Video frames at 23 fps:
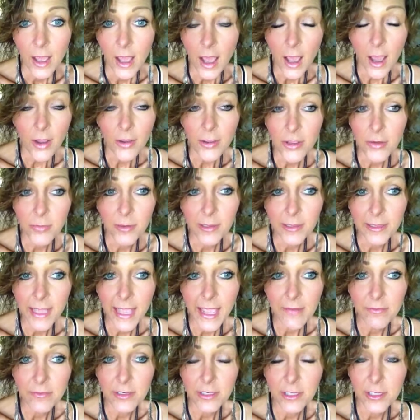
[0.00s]
all you really
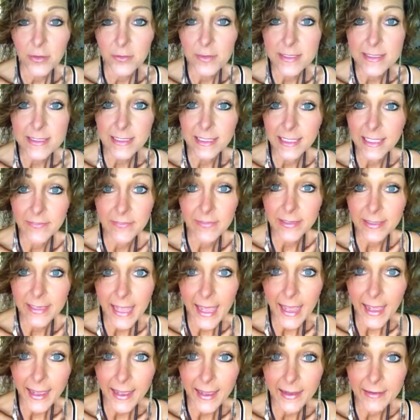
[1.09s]
have to do is live and
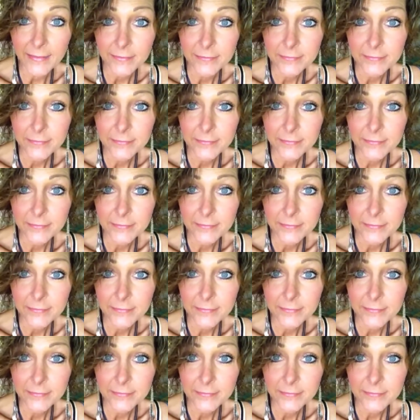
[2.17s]
die.